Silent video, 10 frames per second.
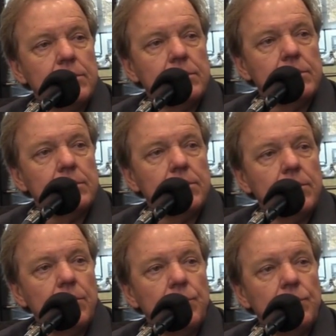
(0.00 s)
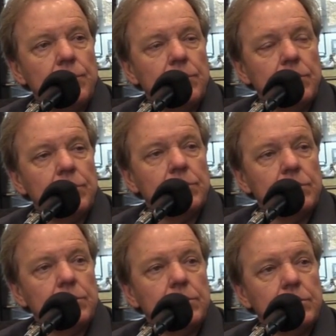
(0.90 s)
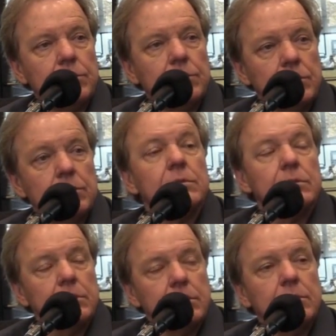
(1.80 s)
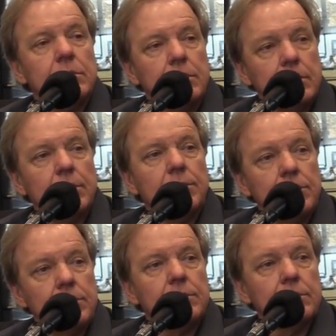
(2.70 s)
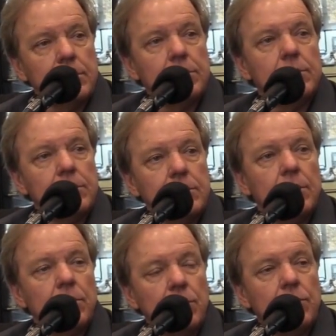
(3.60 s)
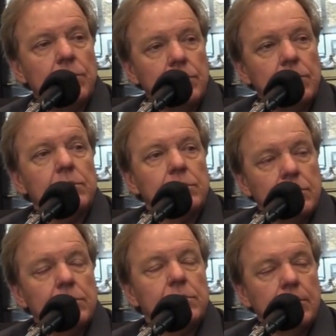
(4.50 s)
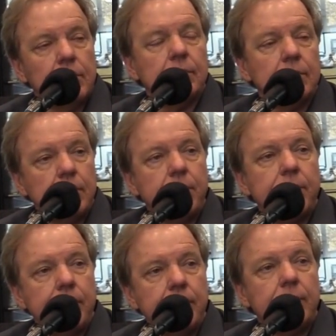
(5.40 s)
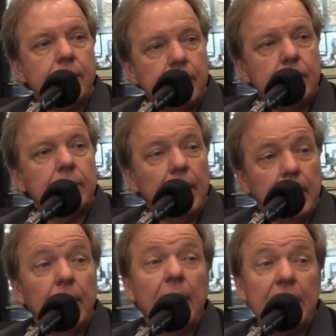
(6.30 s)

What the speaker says: There were 23 cars that failed to qualify. So you're talking, 66 cars there that weekend.